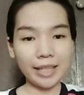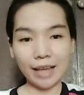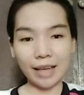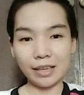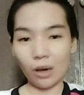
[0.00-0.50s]

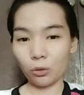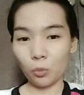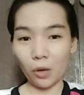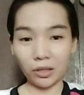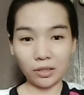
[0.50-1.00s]
idea on
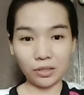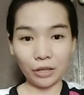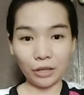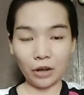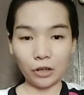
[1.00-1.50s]
what is the
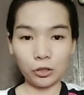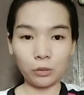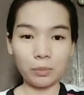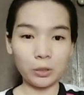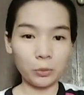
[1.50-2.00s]
interaction
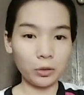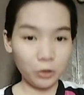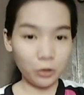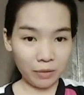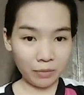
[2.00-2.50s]
between
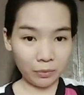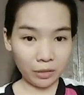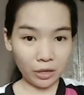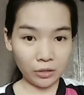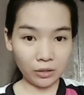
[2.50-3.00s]
human
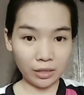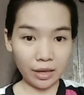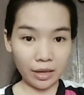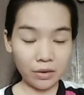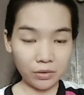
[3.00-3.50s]
population and the
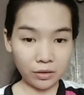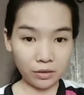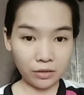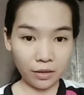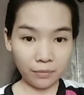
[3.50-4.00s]

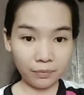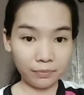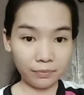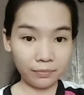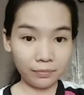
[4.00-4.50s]
ecosystem?
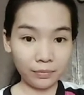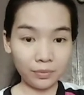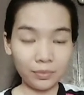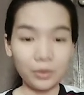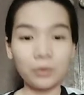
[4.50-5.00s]

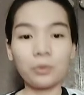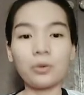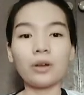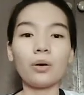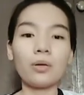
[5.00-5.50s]
We
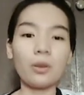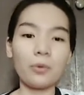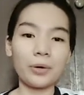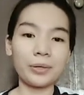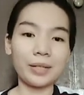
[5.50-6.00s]
are all
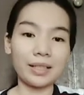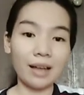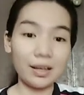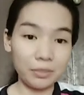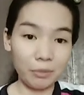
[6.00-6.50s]
aware that
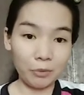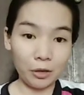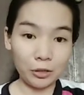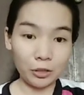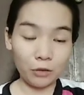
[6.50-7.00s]
as the
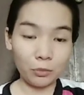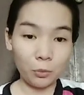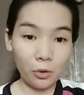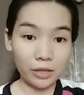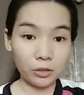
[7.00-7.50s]
population of the
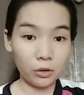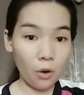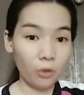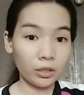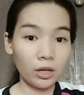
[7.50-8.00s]
world has
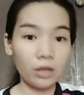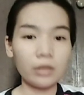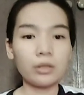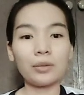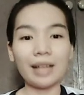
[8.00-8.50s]
grown,
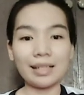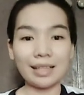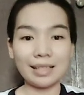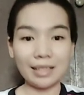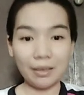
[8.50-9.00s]
so does
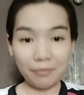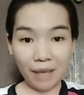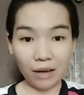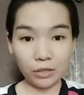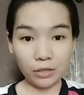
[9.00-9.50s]
its
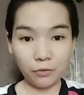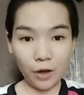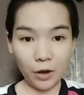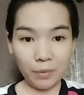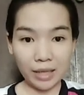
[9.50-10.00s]
impact on the
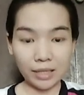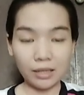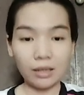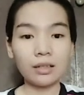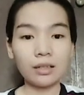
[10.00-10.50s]
environment.
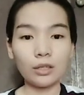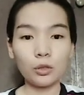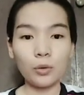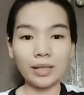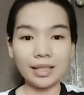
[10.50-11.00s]
The
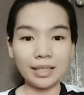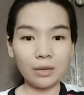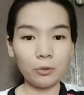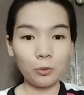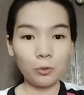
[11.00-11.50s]
ingenuity
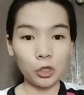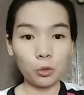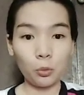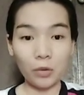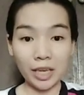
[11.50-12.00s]
with which
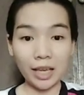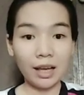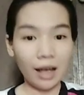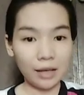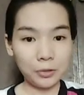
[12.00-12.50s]
we,
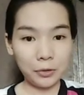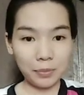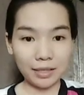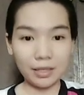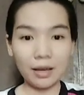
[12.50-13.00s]
as
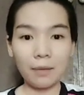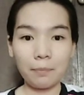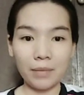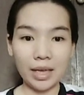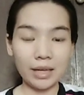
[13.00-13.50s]
humans,
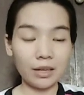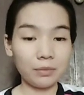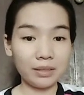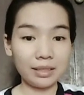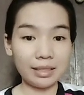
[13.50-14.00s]
make and
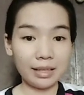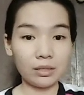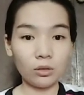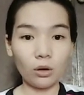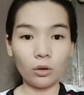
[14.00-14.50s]
build
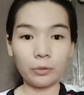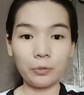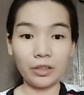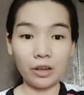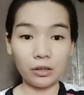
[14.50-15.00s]
things or
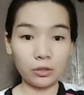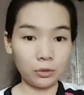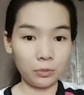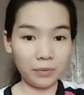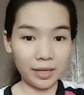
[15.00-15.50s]
products
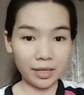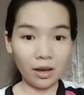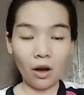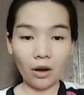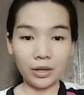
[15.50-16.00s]
to meet
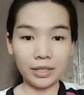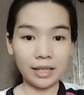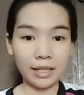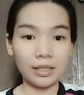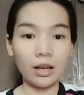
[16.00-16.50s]
our
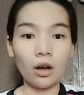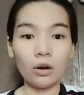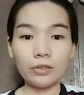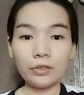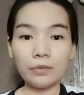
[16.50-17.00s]
needs
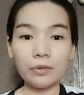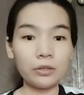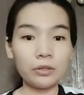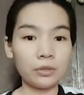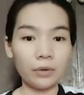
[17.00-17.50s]

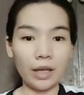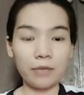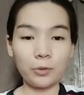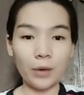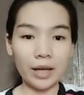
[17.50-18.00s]
contributes to a
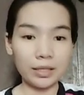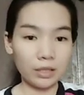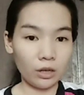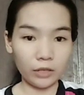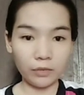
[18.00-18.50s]
variety
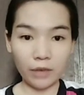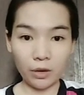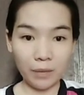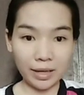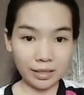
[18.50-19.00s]
of
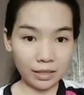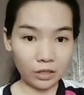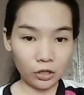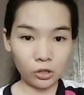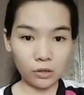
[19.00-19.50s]
environmental
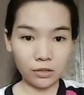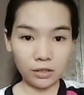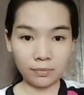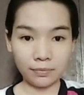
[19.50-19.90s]
issues.